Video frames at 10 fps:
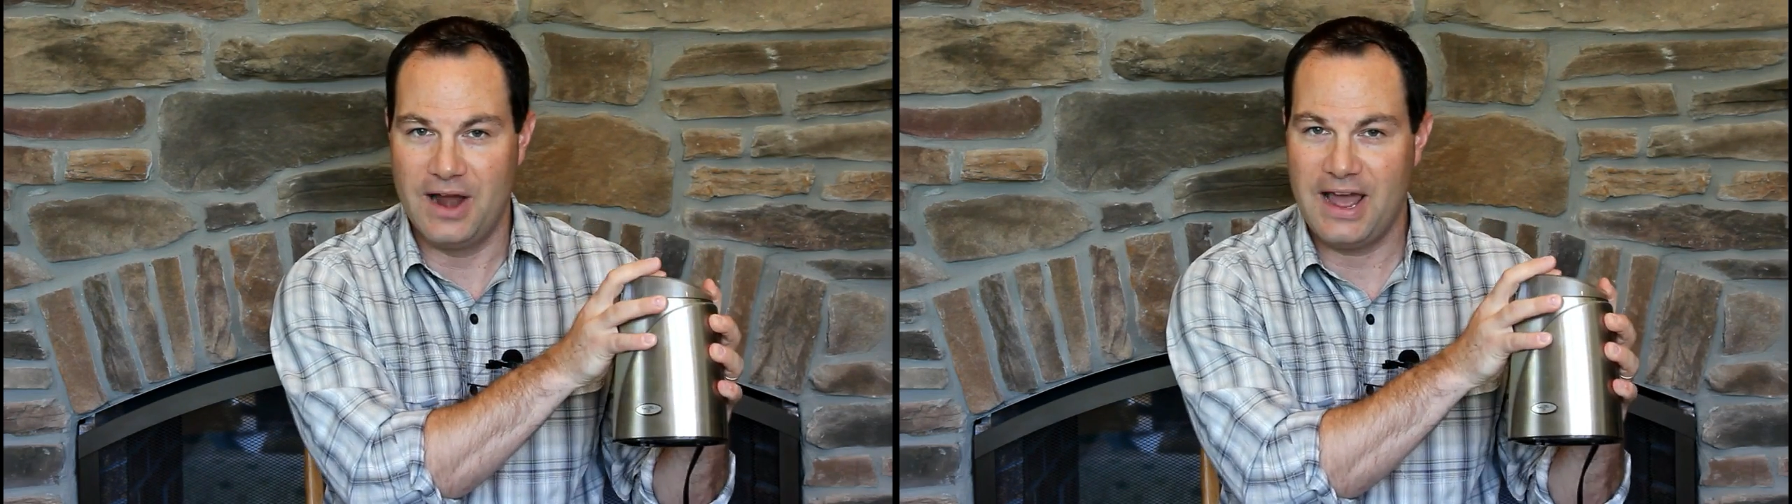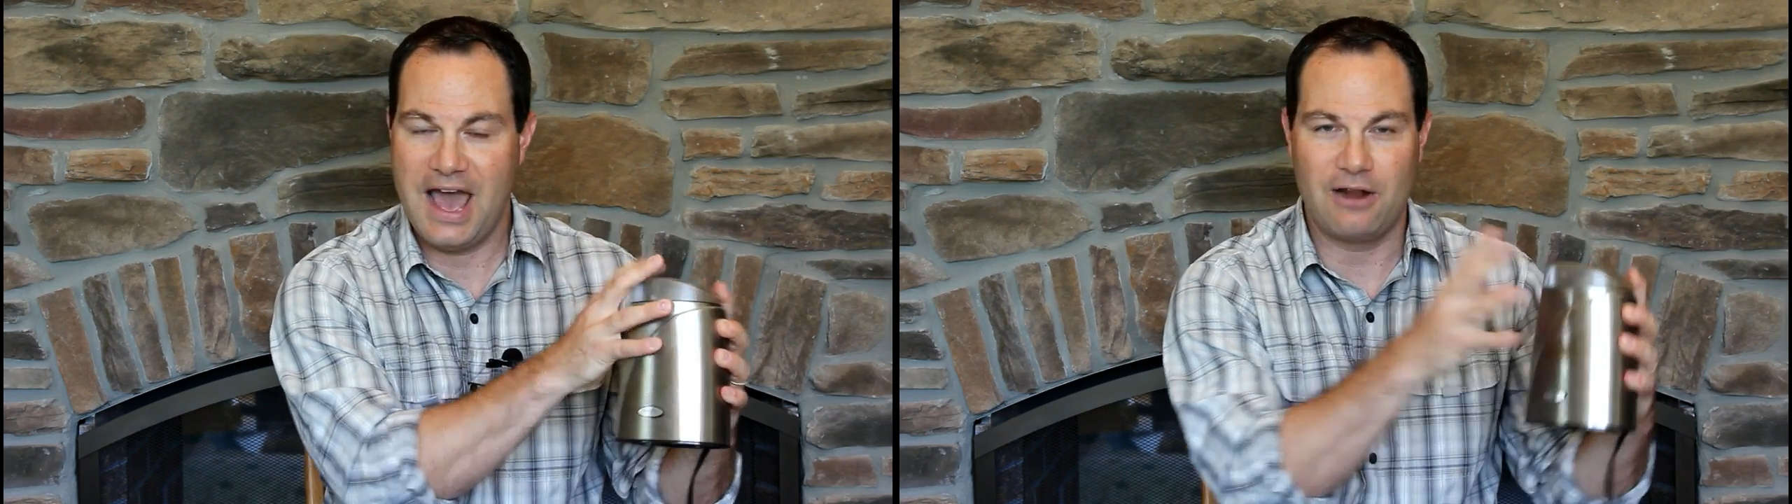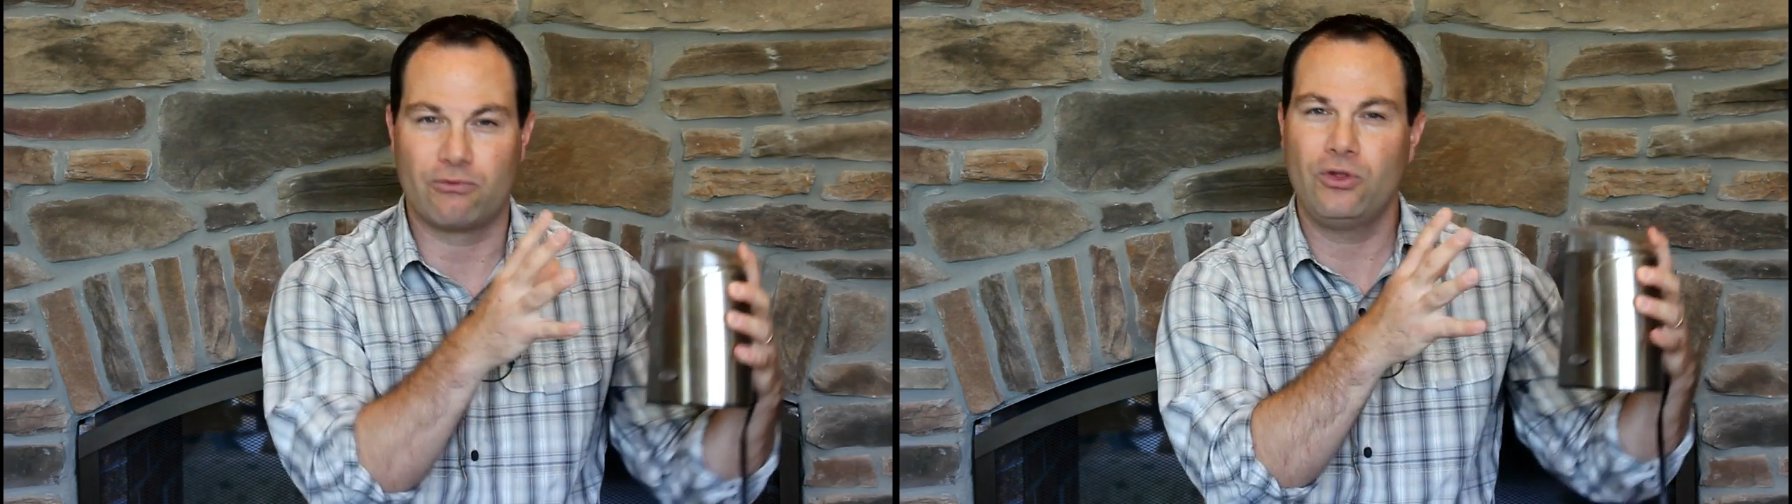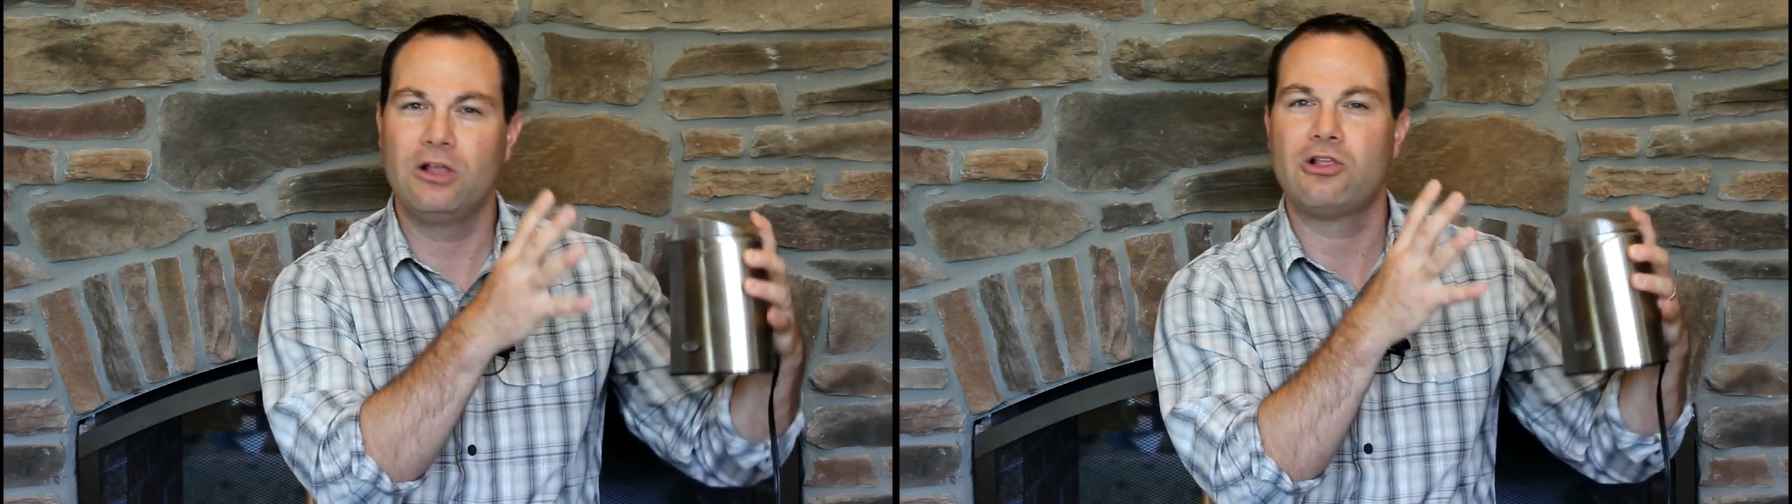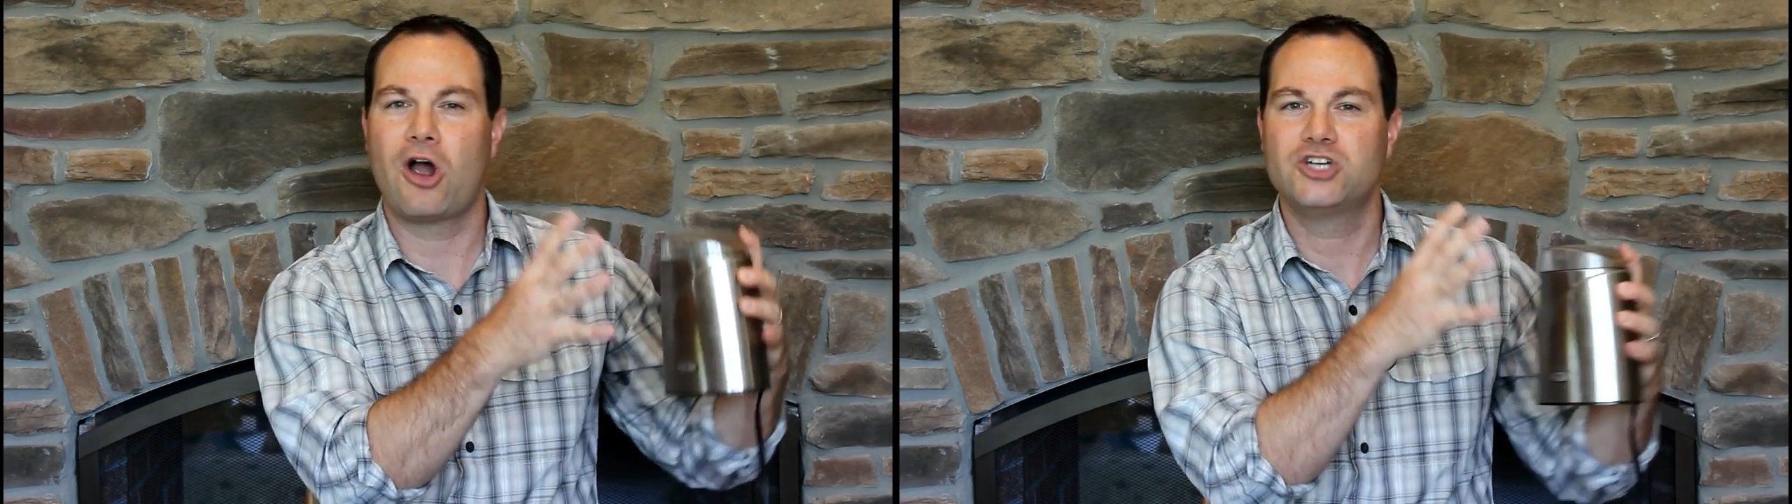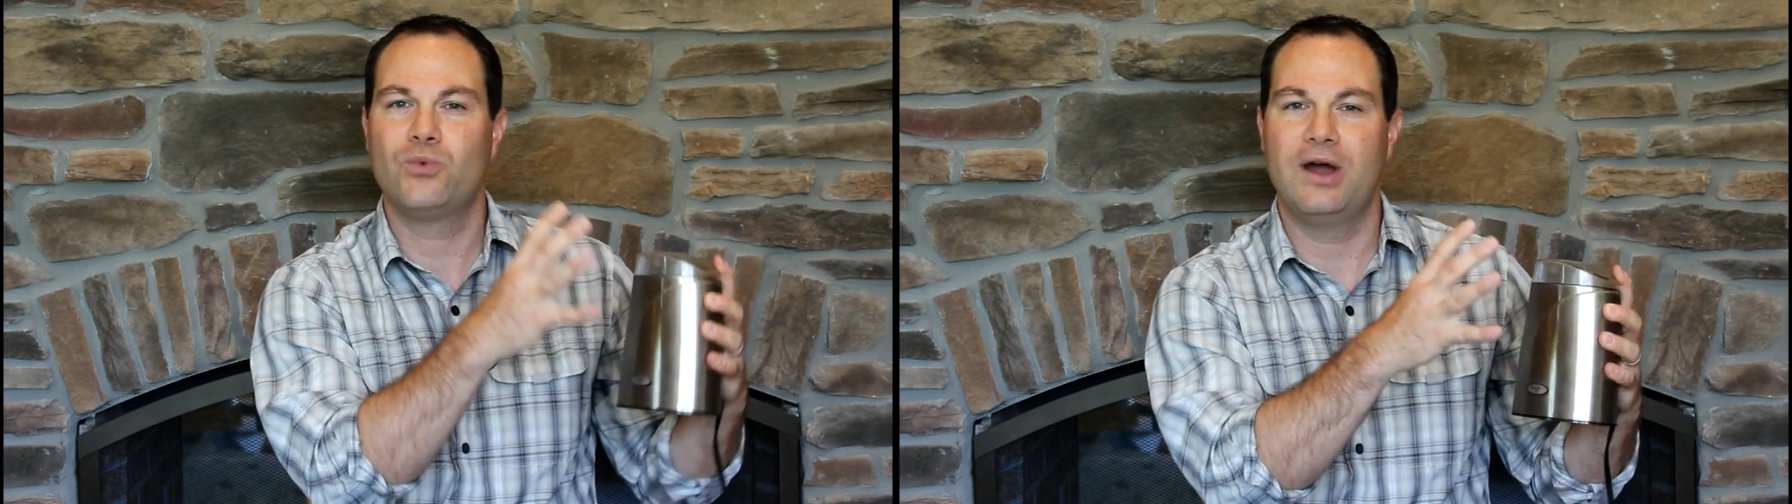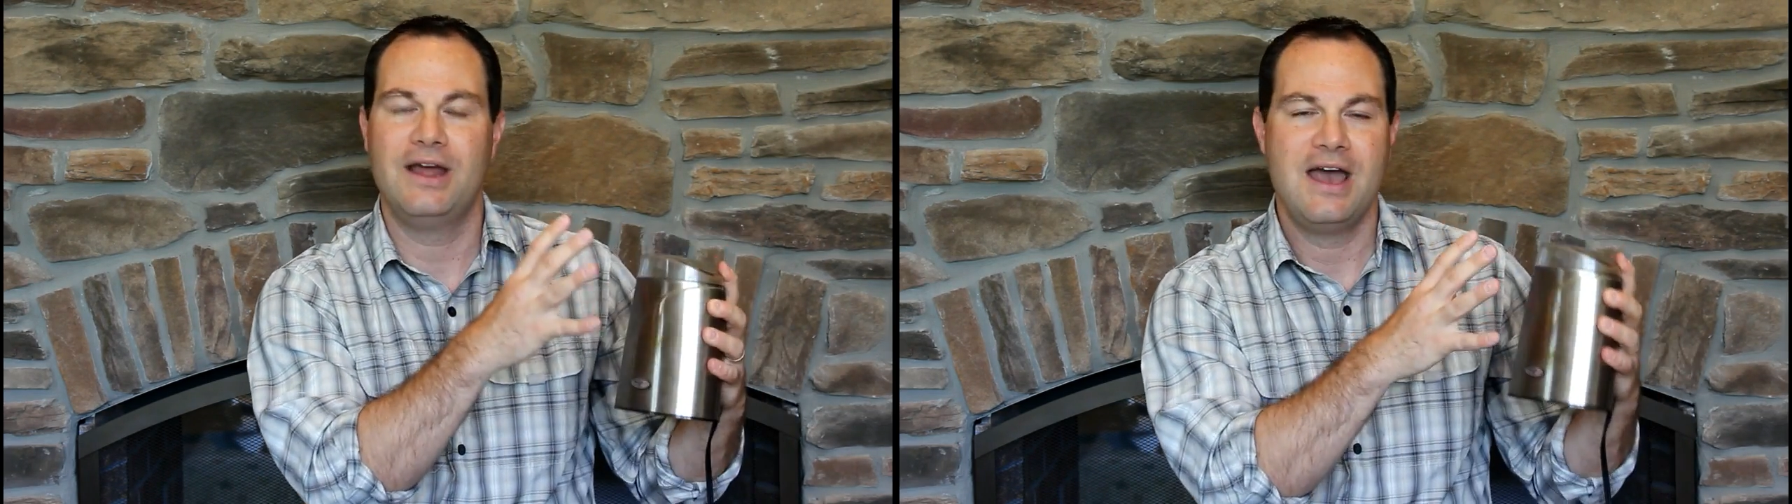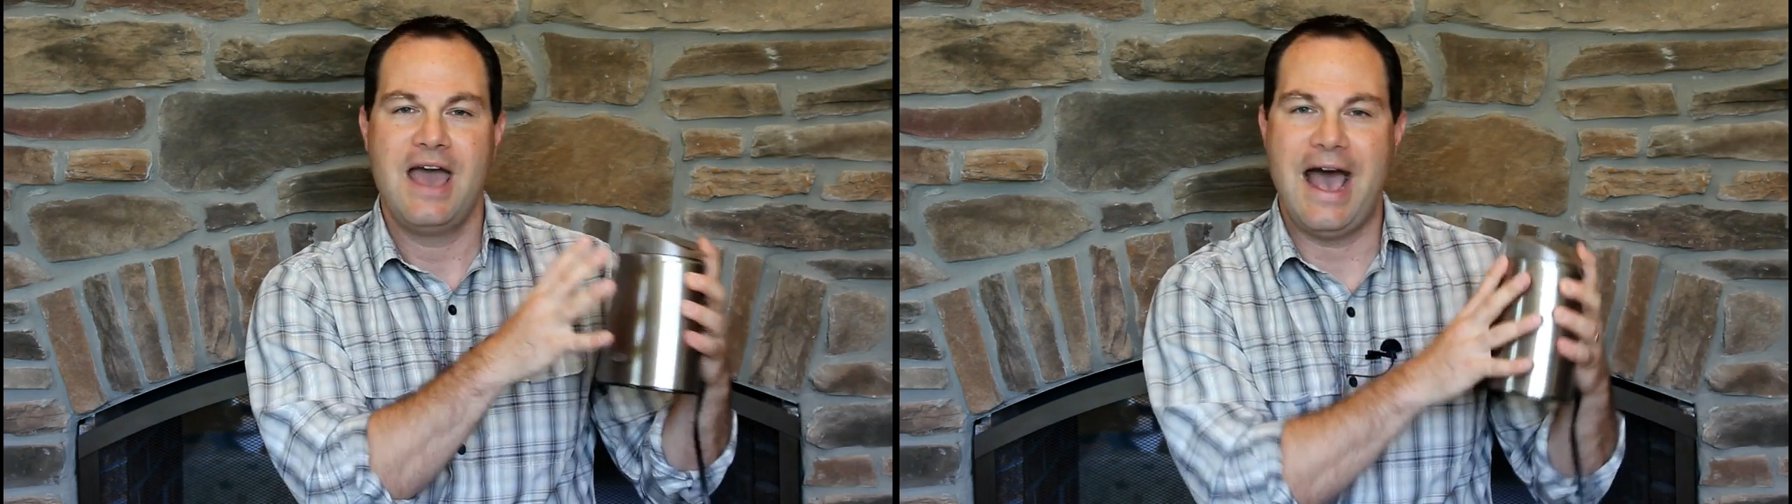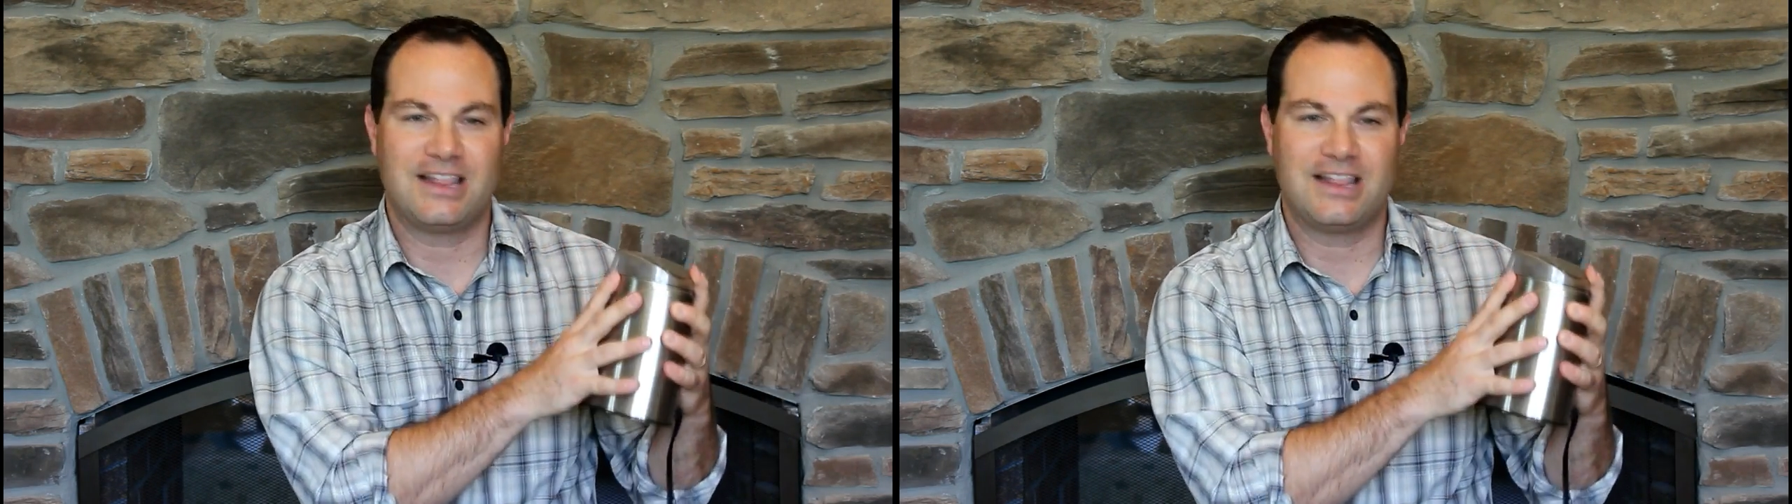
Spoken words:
I had a really large one at